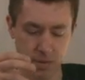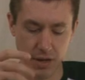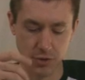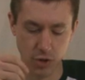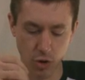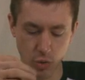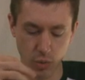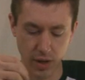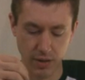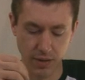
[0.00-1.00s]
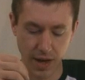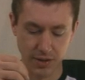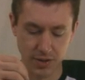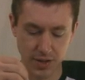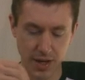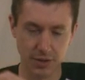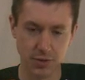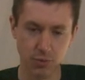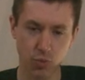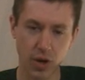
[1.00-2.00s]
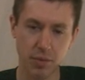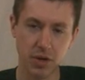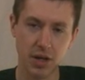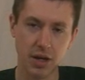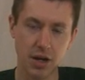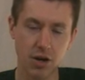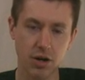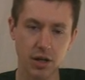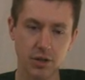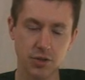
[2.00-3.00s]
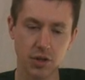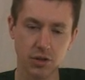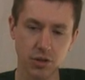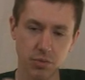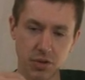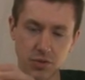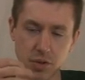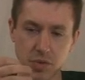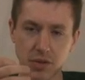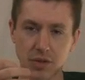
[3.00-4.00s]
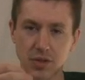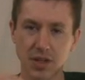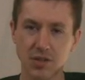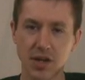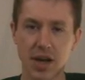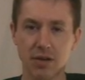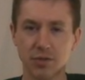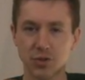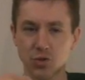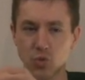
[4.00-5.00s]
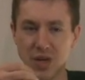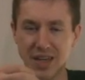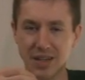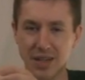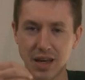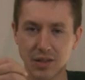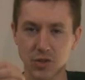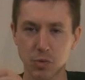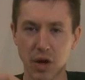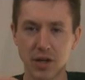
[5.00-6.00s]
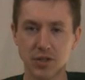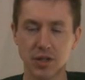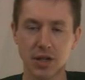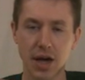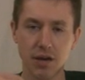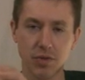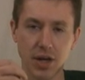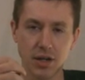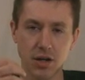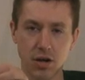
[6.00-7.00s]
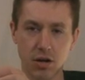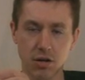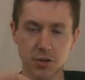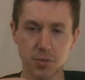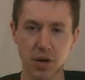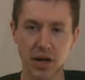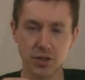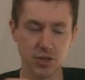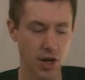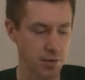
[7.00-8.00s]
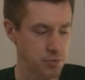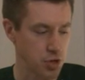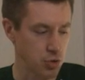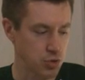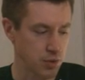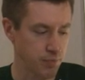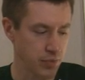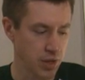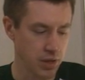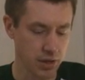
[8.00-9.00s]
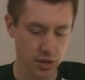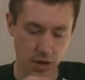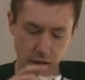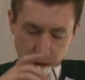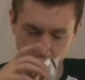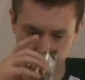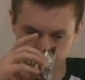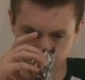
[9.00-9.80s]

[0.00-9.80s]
and so in that sense, what I'm getting here is a little bit of something that is kind of sweet yet spicy, kind of like a allspice type note. At